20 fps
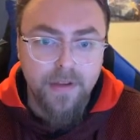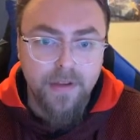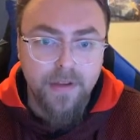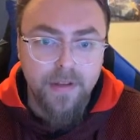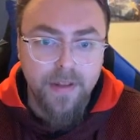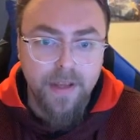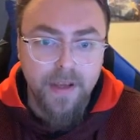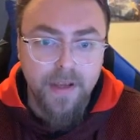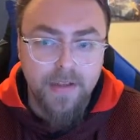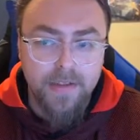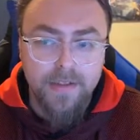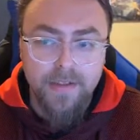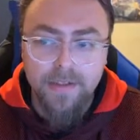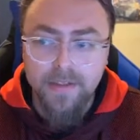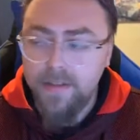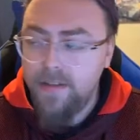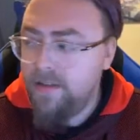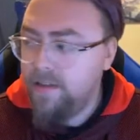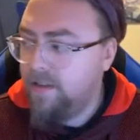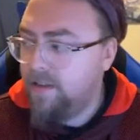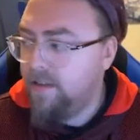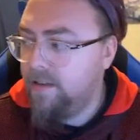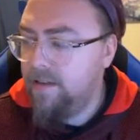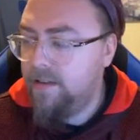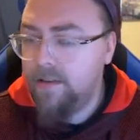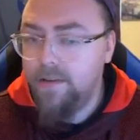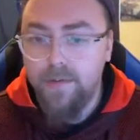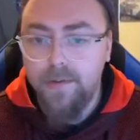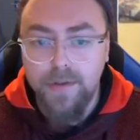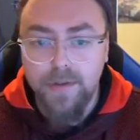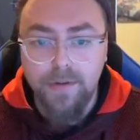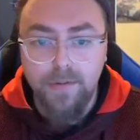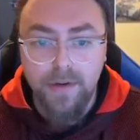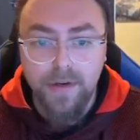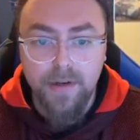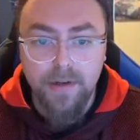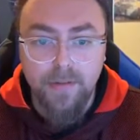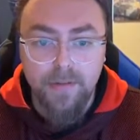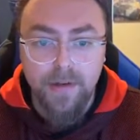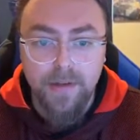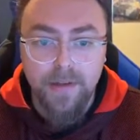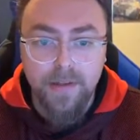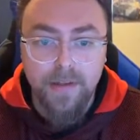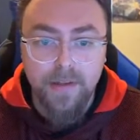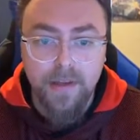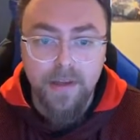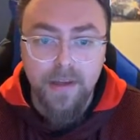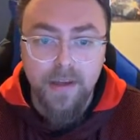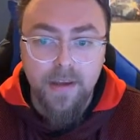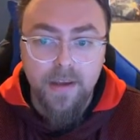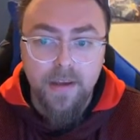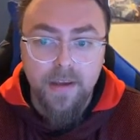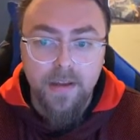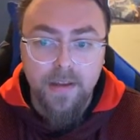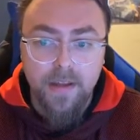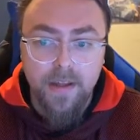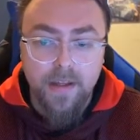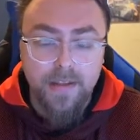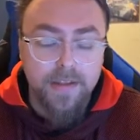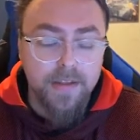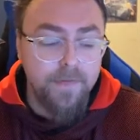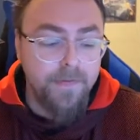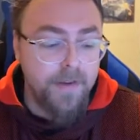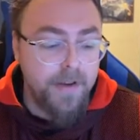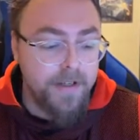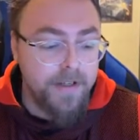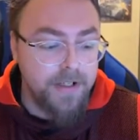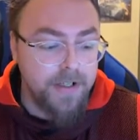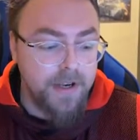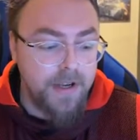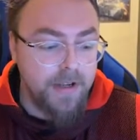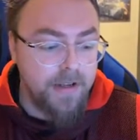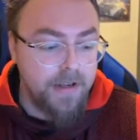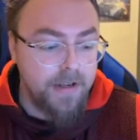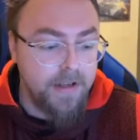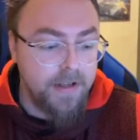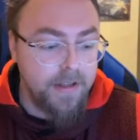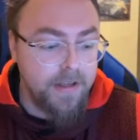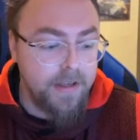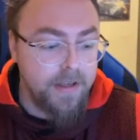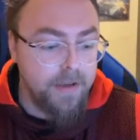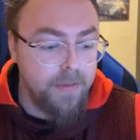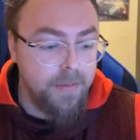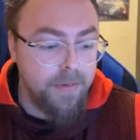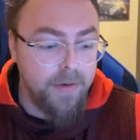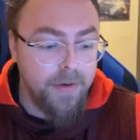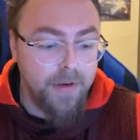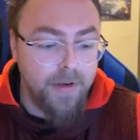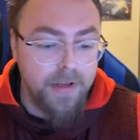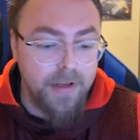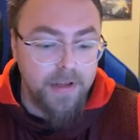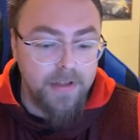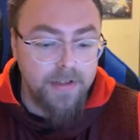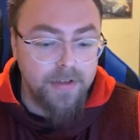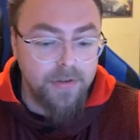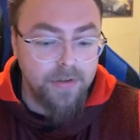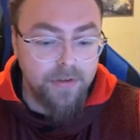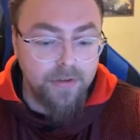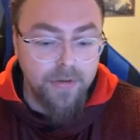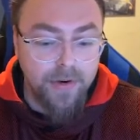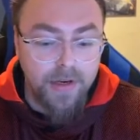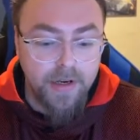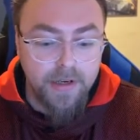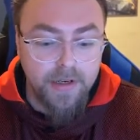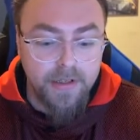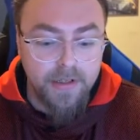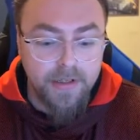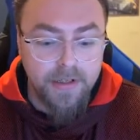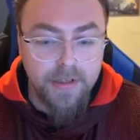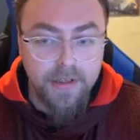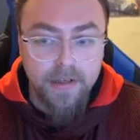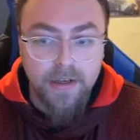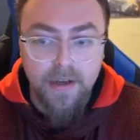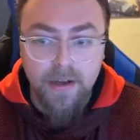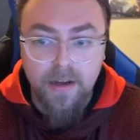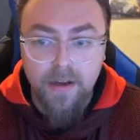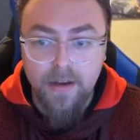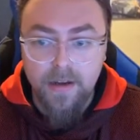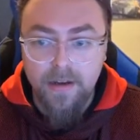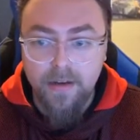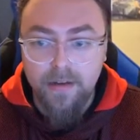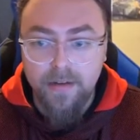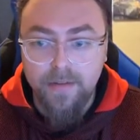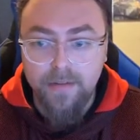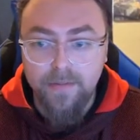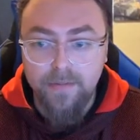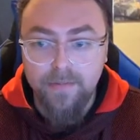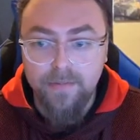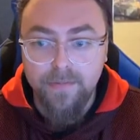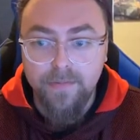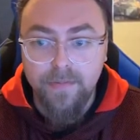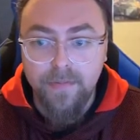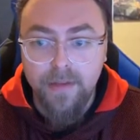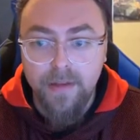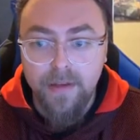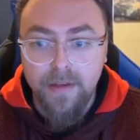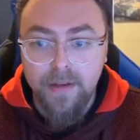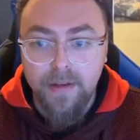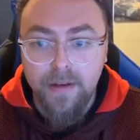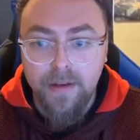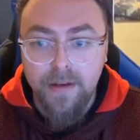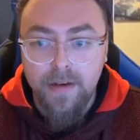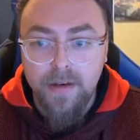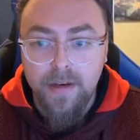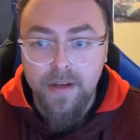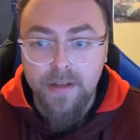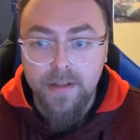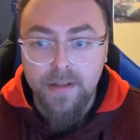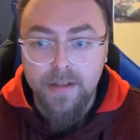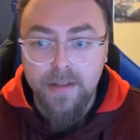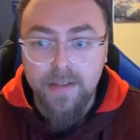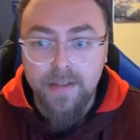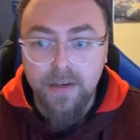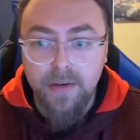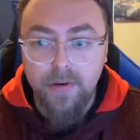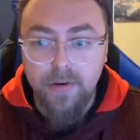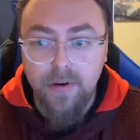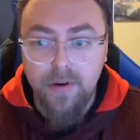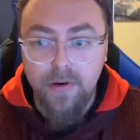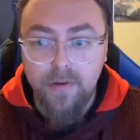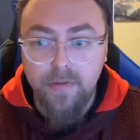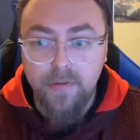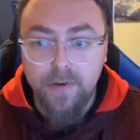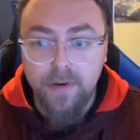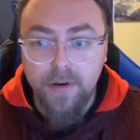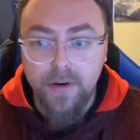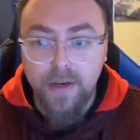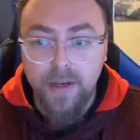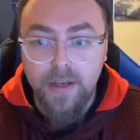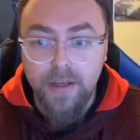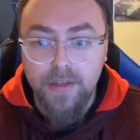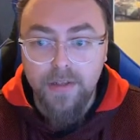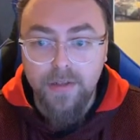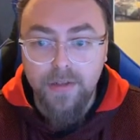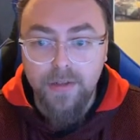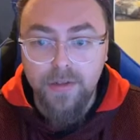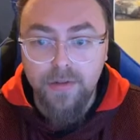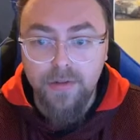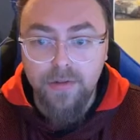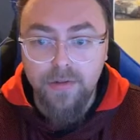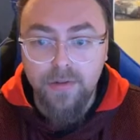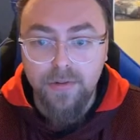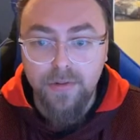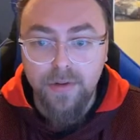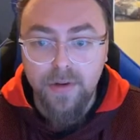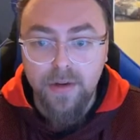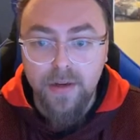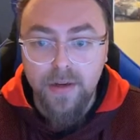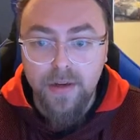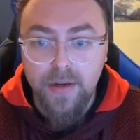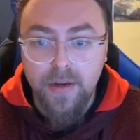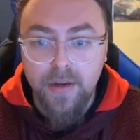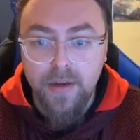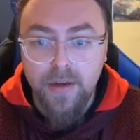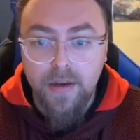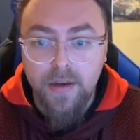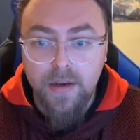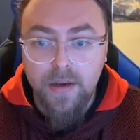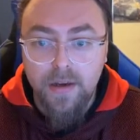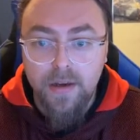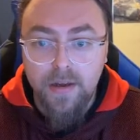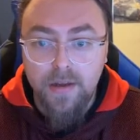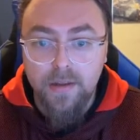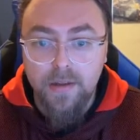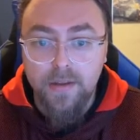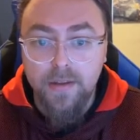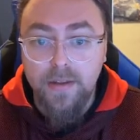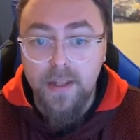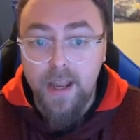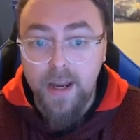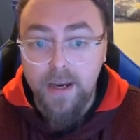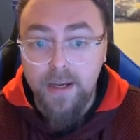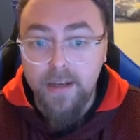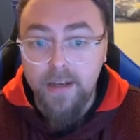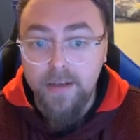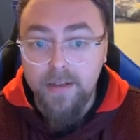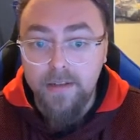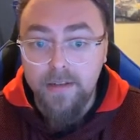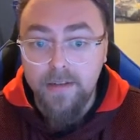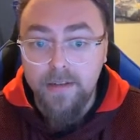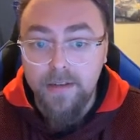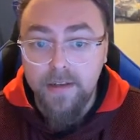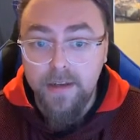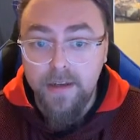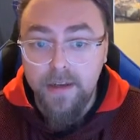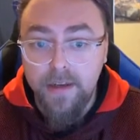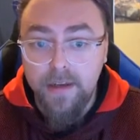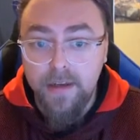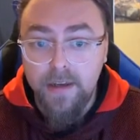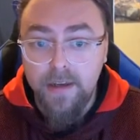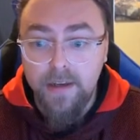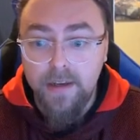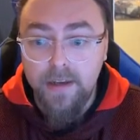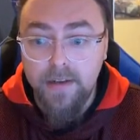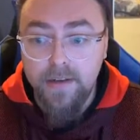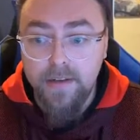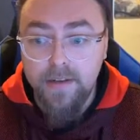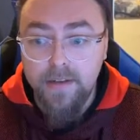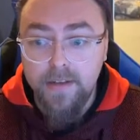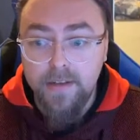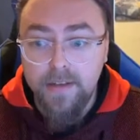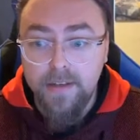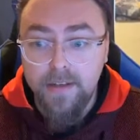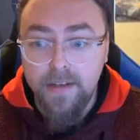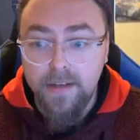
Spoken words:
that's what you're working with. That's the functionality of the keyboard. It's great. Uh, Now let's go over into lighting and